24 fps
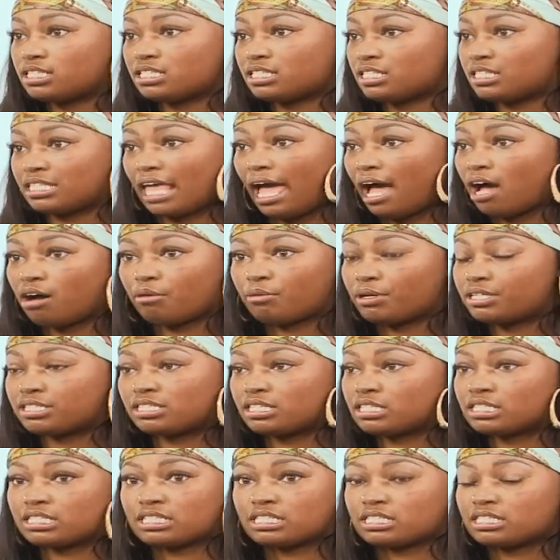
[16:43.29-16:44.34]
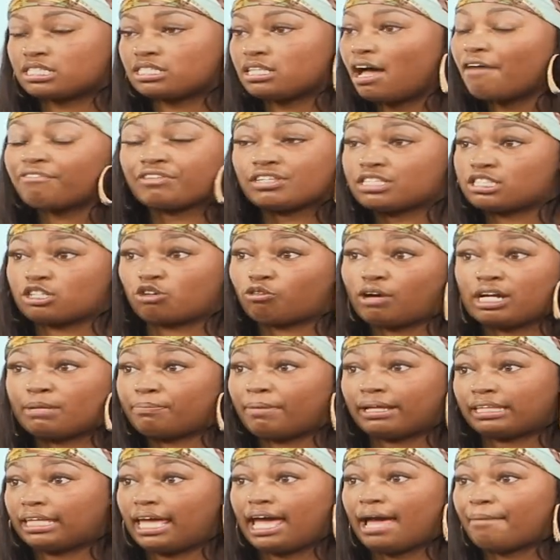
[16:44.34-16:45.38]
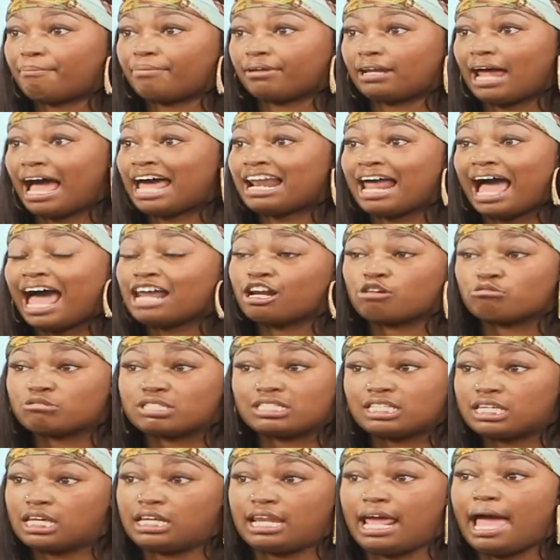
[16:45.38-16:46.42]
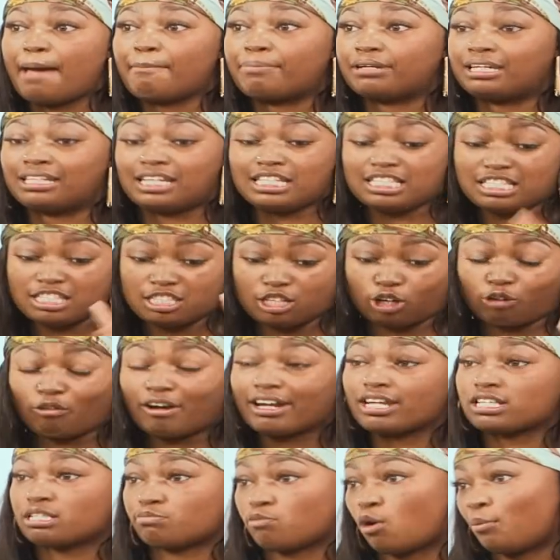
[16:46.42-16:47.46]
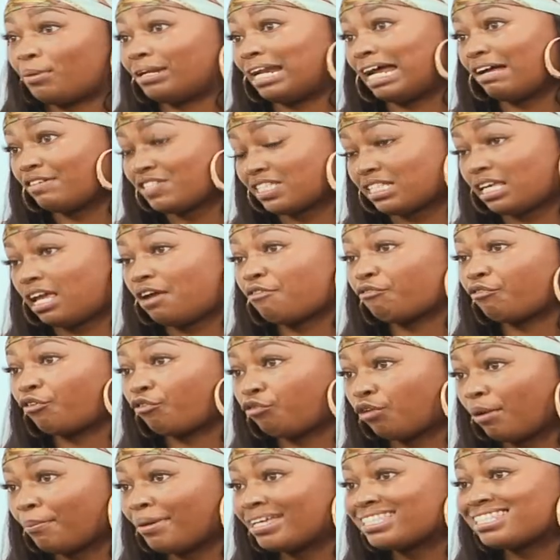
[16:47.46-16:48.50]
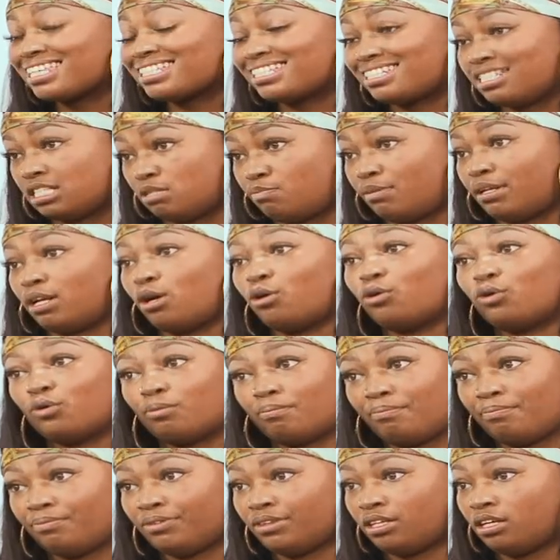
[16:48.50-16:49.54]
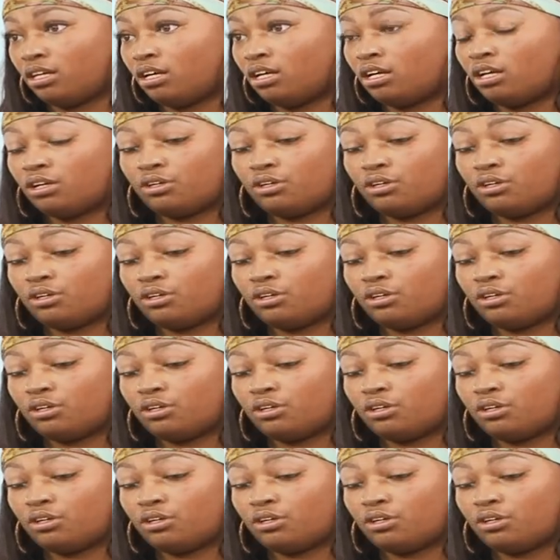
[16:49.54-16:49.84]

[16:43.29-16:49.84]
style, because nothing's great about to happen. I don't see it happening. This is the greatest moment I've seen for Remy since she's been home. Yeah.